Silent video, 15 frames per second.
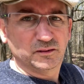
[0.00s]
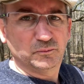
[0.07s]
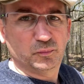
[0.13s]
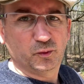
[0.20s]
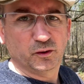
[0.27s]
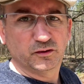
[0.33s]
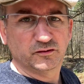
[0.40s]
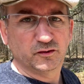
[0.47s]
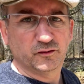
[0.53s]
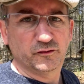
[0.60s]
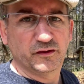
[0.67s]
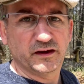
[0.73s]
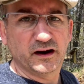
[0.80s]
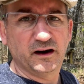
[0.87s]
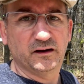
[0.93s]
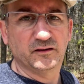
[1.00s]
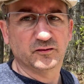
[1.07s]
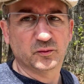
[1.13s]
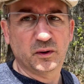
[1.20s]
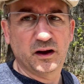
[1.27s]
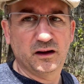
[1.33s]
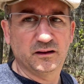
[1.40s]
boards over there as
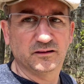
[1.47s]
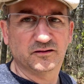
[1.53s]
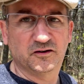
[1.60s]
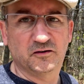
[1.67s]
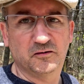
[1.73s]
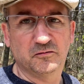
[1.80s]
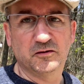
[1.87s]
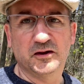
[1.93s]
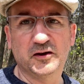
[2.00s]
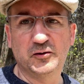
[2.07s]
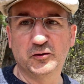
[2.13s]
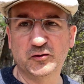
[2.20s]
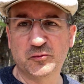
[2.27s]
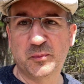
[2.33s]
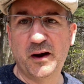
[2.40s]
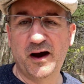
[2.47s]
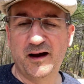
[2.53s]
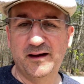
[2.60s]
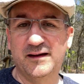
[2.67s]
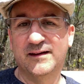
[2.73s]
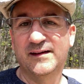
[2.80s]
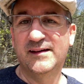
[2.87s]
well. So really cool
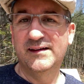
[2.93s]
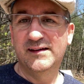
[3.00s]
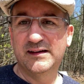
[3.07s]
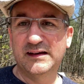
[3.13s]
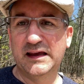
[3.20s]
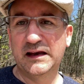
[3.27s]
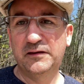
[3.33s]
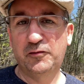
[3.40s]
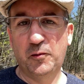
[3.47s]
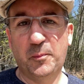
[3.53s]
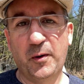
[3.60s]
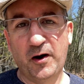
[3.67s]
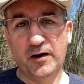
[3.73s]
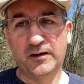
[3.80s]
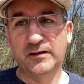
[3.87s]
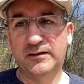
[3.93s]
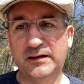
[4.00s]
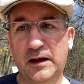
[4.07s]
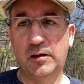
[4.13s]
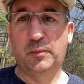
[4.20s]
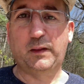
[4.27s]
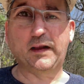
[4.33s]
spot. Cadyville Park,
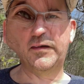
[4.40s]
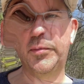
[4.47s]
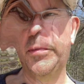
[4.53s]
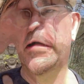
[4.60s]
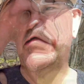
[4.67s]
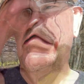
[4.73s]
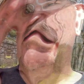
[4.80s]
Town of Plattsburgh.